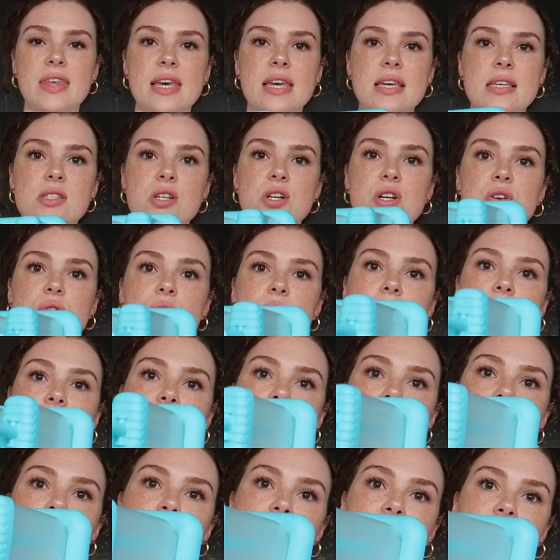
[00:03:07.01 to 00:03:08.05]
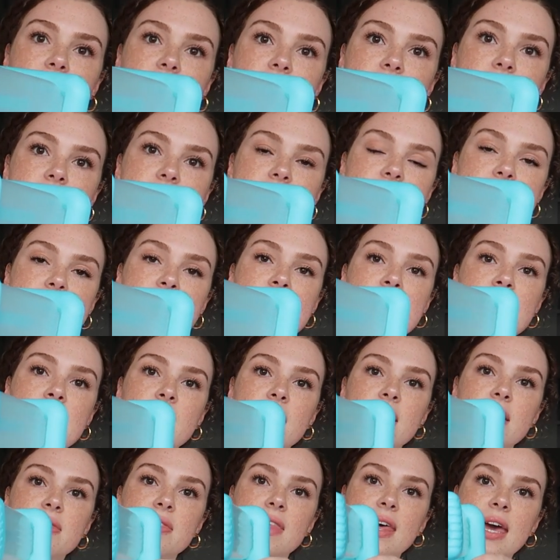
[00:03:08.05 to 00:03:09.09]
These are great because
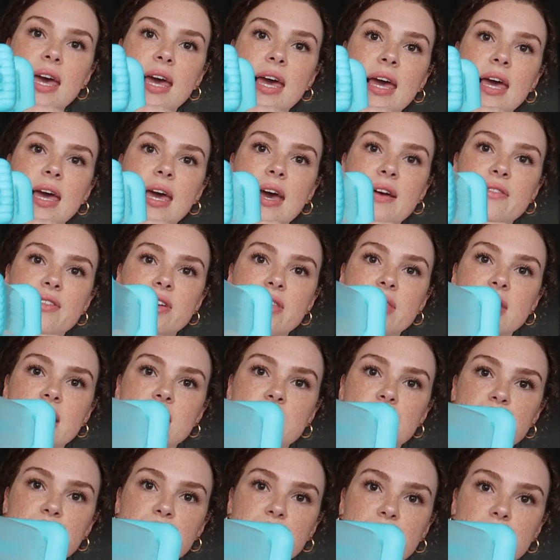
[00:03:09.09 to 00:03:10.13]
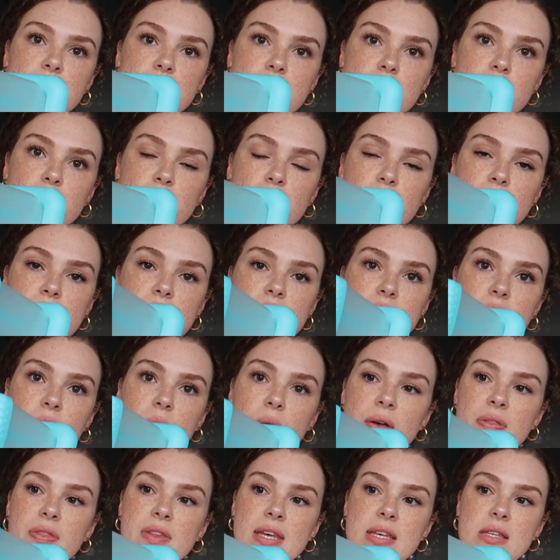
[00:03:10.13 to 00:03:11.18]
everything is reusable. So,
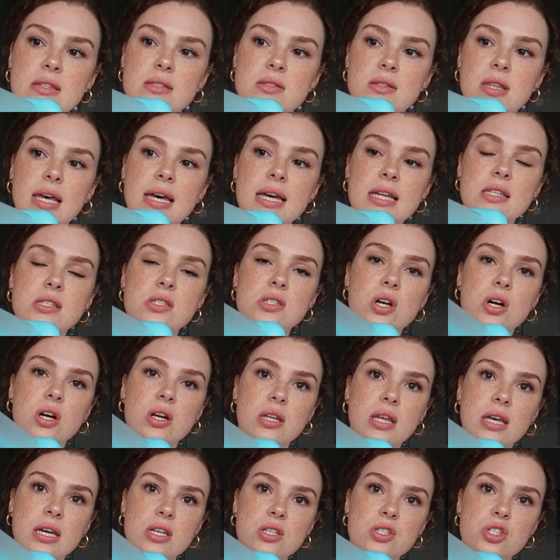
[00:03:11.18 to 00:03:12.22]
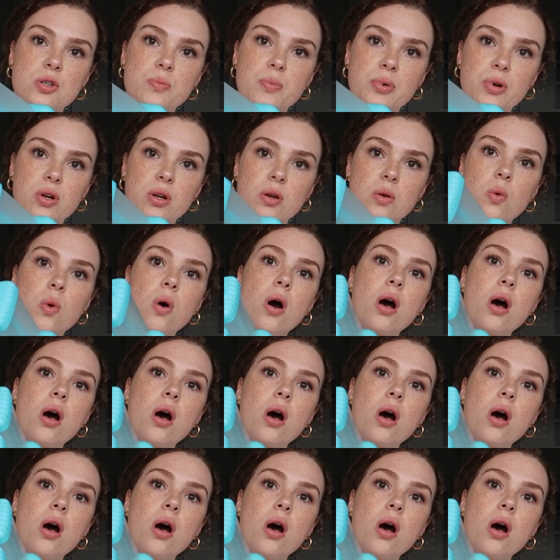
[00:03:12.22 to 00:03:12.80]
and these lids are like super good